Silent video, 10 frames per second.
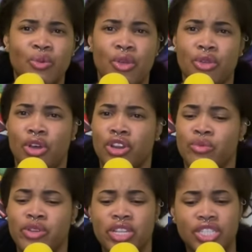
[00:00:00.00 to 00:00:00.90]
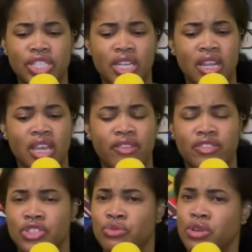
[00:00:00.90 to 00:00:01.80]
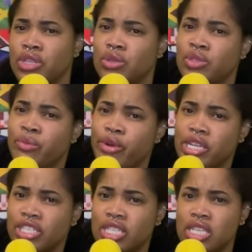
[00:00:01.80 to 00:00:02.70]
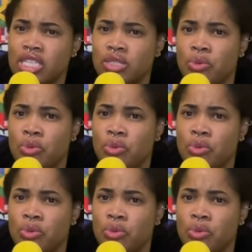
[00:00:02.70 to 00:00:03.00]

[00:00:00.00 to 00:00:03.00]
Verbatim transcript: Were you unappreciative? Did you burn those bridges?